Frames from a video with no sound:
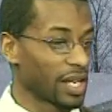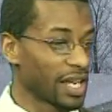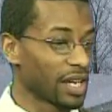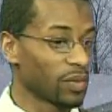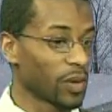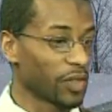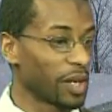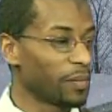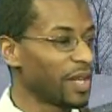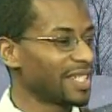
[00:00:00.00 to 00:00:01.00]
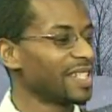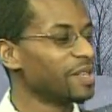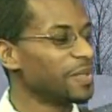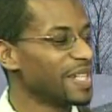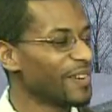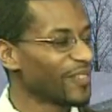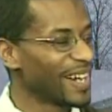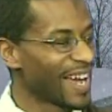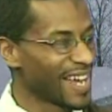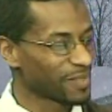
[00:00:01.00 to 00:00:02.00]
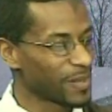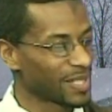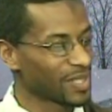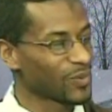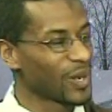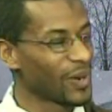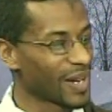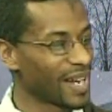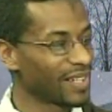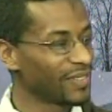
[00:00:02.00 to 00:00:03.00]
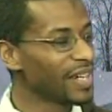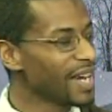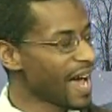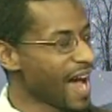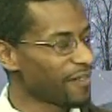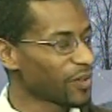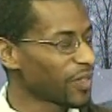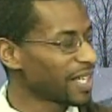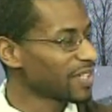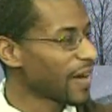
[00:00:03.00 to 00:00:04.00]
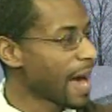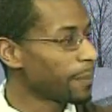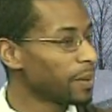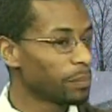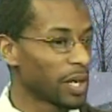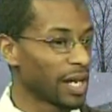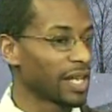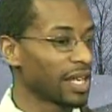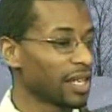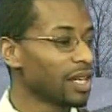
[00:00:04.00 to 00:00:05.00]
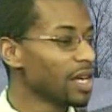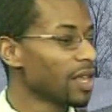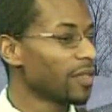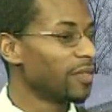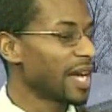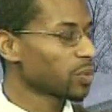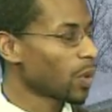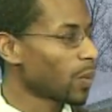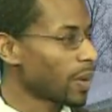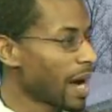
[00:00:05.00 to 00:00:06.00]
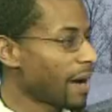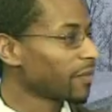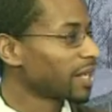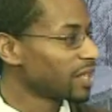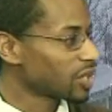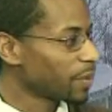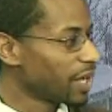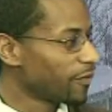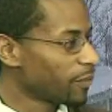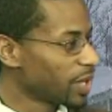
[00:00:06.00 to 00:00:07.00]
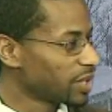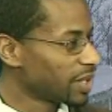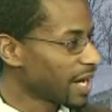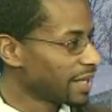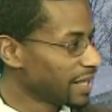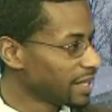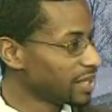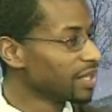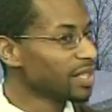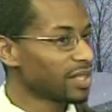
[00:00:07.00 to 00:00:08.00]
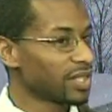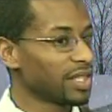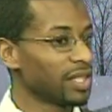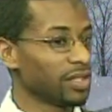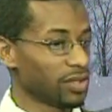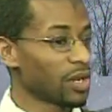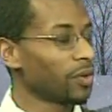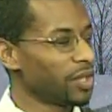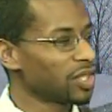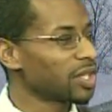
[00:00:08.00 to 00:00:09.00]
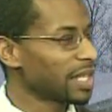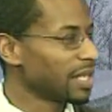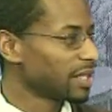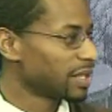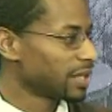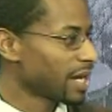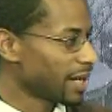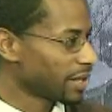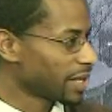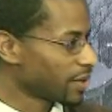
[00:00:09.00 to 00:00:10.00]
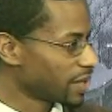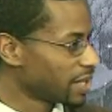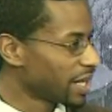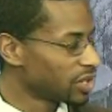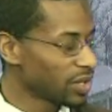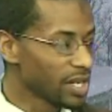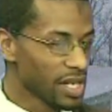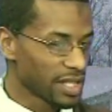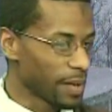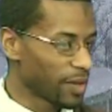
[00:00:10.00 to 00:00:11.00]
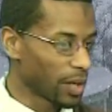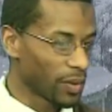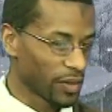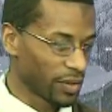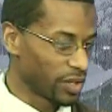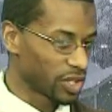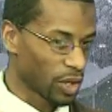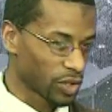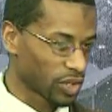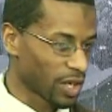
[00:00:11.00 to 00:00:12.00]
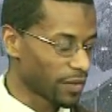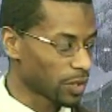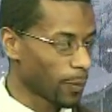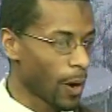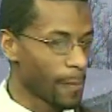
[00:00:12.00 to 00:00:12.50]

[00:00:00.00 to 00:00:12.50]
Again, with them, they see them in different aspects as well, kind of after things have happened, but again, that's where I get some of the information that I need to see, you know, these are the kids kind of that are in danger. Same thing with the social service